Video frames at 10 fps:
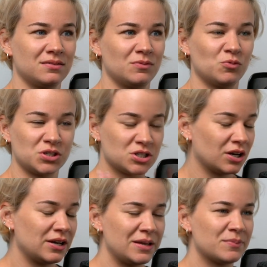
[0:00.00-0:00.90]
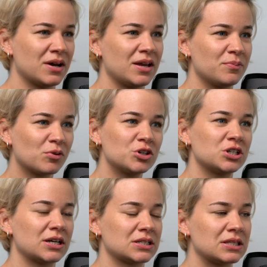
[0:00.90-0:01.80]
my
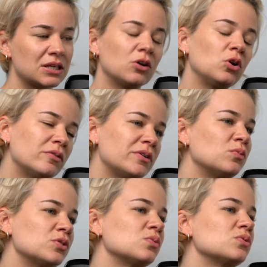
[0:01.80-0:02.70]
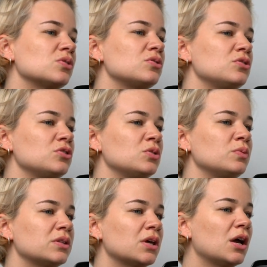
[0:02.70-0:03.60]
project. And I think a lot of it was also to do
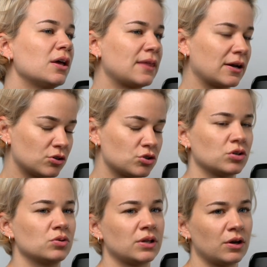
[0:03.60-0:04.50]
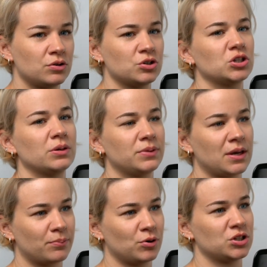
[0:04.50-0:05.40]
with that control, that ownership,
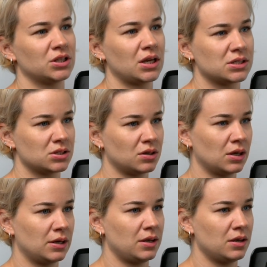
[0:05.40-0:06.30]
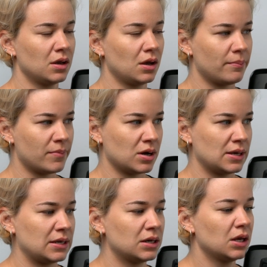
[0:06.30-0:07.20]
that project that is entirely
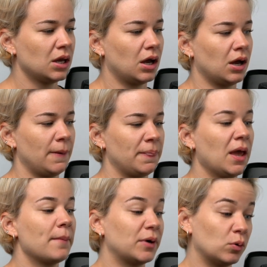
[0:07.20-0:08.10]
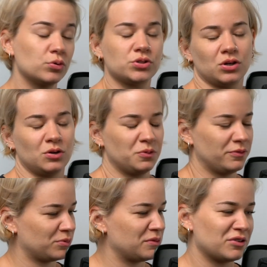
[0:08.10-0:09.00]
mine. But also
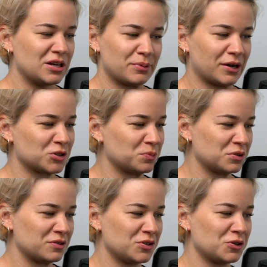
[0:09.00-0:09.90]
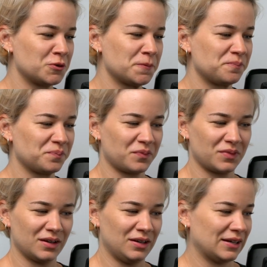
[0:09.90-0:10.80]
from a really practical point of view,
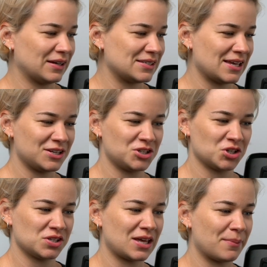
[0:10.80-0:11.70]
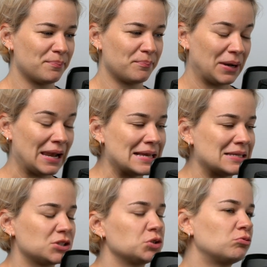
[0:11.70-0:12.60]
like I said, just that place
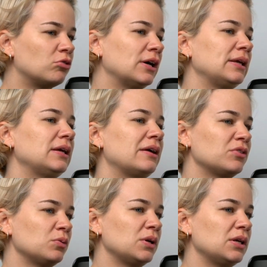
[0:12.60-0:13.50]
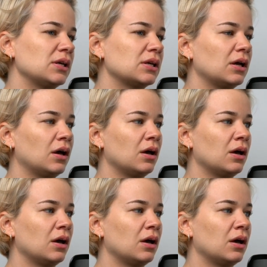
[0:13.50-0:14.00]
to write every week,